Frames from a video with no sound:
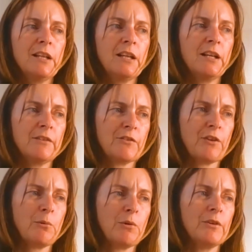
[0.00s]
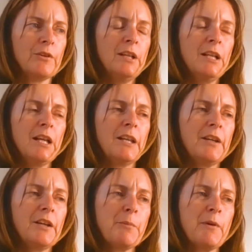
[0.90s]
and so on. And
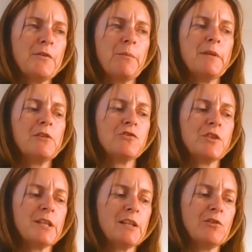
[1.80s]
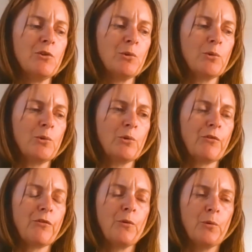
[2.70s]
I suppose I'm interested in your
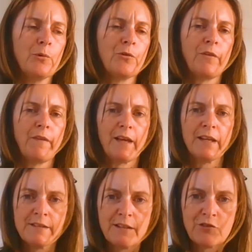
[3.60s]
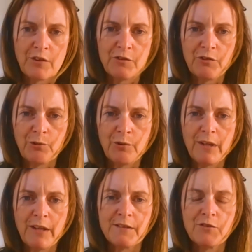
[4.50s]
thoughts on that. Is it just
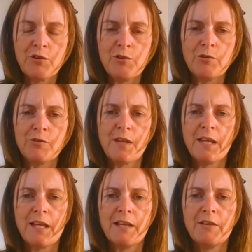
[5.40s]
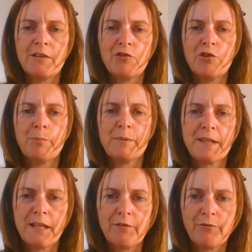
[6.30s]
noise? Do you
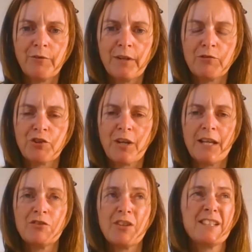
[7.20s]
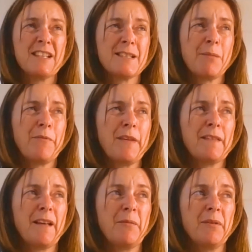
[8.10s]
perceive real change? Is it something
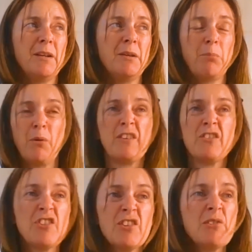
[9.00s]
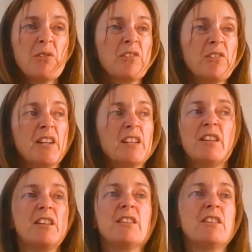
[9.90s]
that bothers you, or
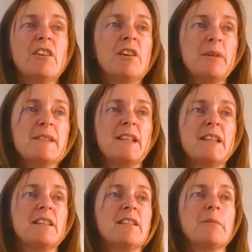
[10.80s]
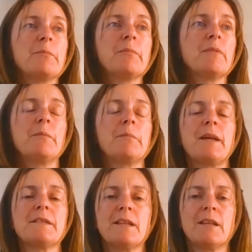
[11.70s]
is it? I'm
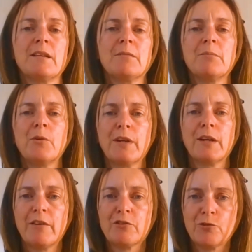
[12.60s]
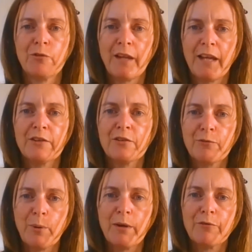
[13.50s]
guessing, Monica, as you're the head of
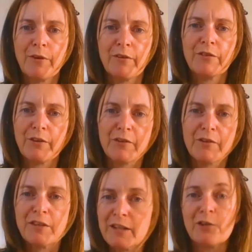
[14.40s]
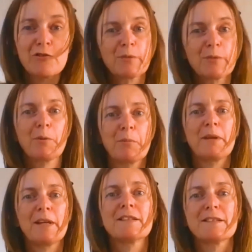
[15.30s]
welfare and diversity and inclusion, it
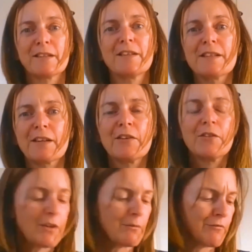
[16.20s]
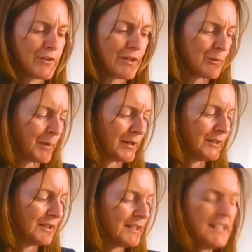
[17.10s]
probably is a concern for you. But
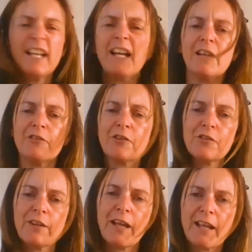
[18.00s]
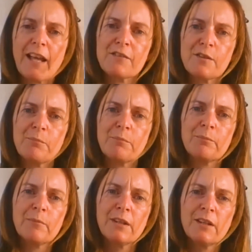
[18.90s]
yeah, just to get some
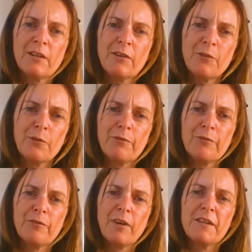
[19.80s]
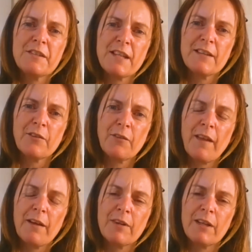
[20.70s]
sort of ideas on
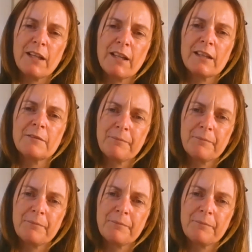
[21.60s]
that, really.